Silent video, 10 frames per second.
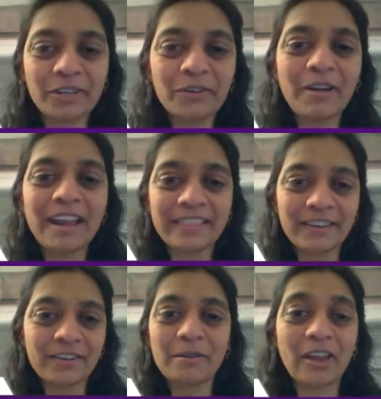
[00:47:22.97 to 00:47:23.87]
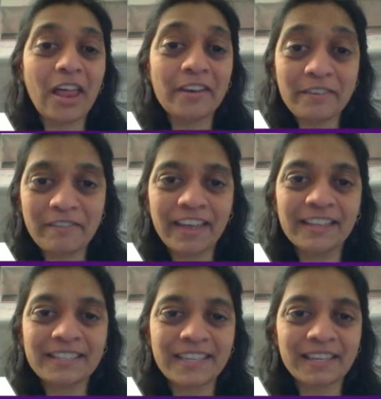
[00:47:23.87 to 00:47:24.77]
You're right. There are a lot of
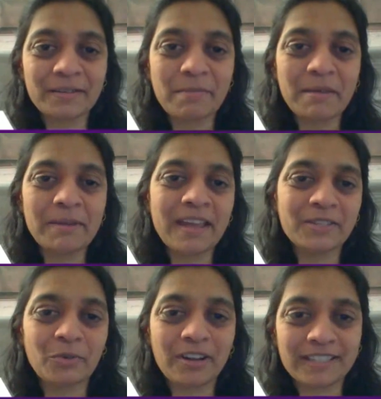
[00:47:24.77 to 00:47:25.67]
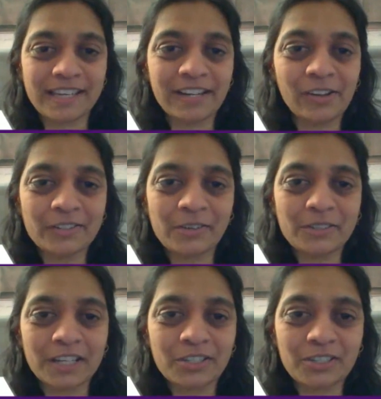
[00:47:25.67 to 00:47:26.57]
events, and maybe as Roxana also
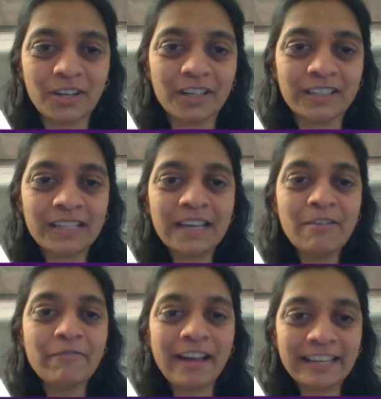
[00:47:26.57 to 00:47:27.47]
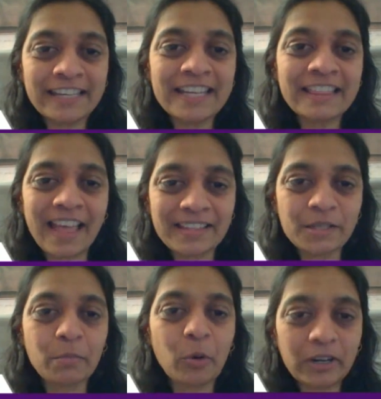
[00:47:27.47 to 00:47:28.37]
touched on, finding that
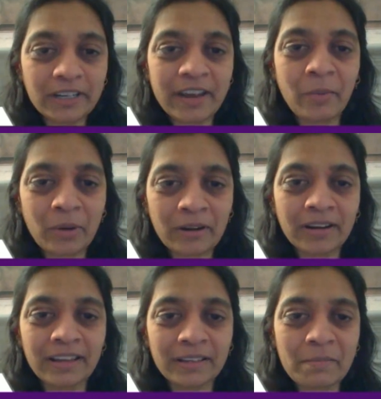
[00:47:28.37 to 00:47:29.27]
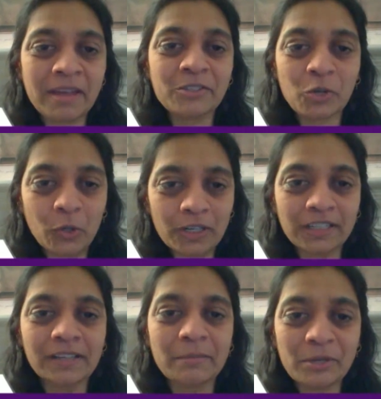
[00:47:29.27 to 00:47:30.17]
support network and mentor
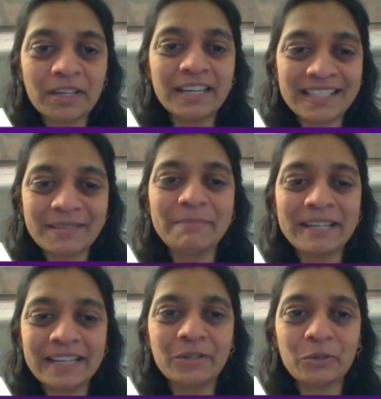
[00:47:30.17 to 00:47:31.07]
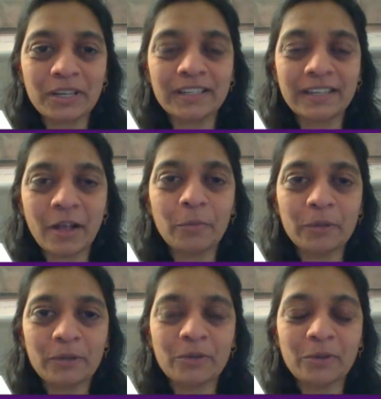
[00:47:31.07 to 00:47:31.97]
community, somebody who can help
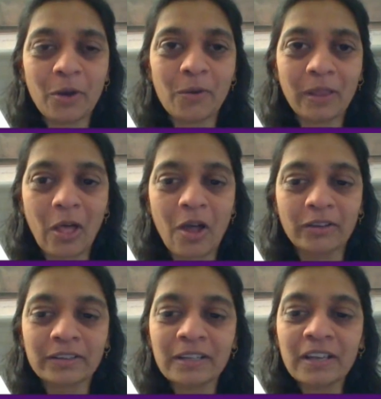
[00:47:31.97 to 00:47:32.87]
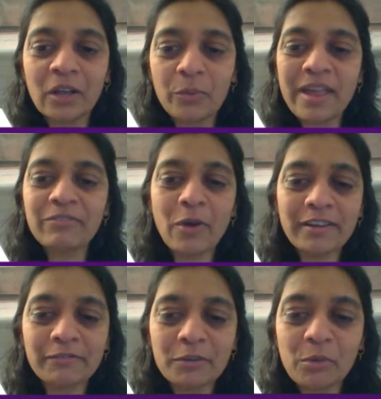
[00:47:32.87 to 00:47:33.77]
you go along. We have quite
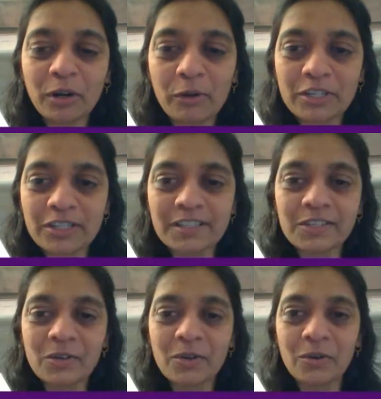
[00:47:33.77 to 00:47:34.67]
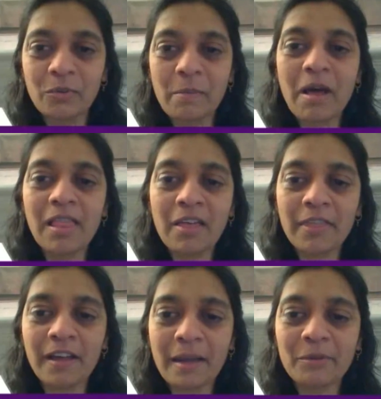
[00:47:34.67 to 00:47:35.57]
a few more questions, so
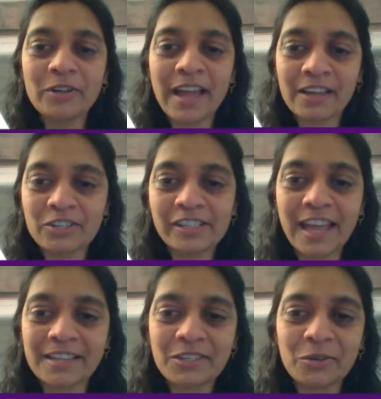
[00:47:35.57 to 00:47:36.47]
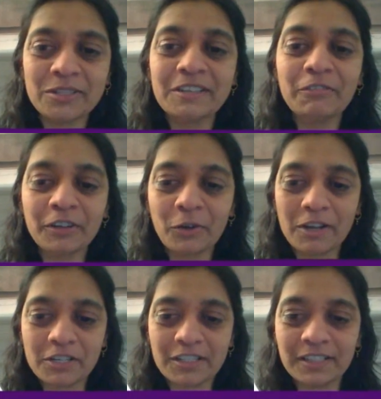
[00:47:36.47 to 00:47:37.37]
Ramalatha, I'm going to actually ask you a different
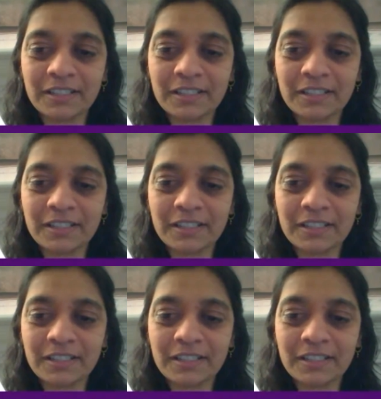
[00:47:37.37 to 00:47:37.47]
question.